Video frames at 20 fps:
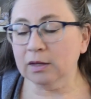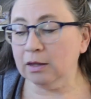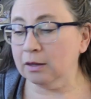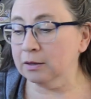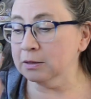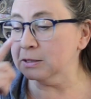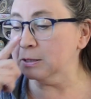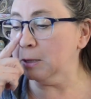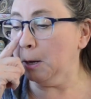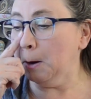
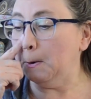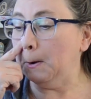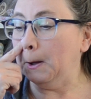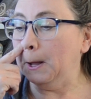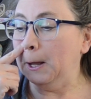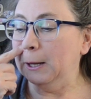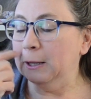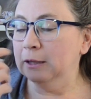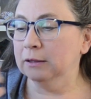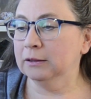So
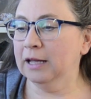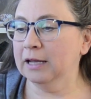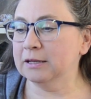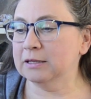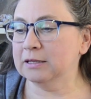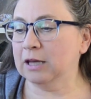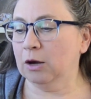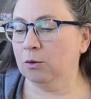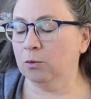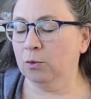
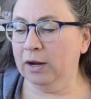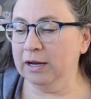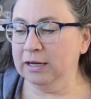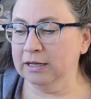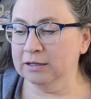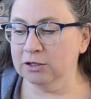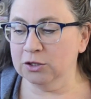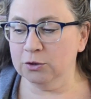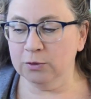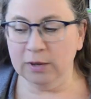let's get right
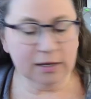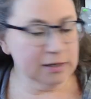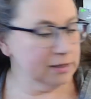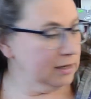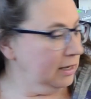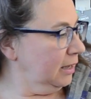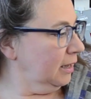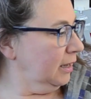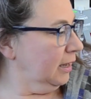into it.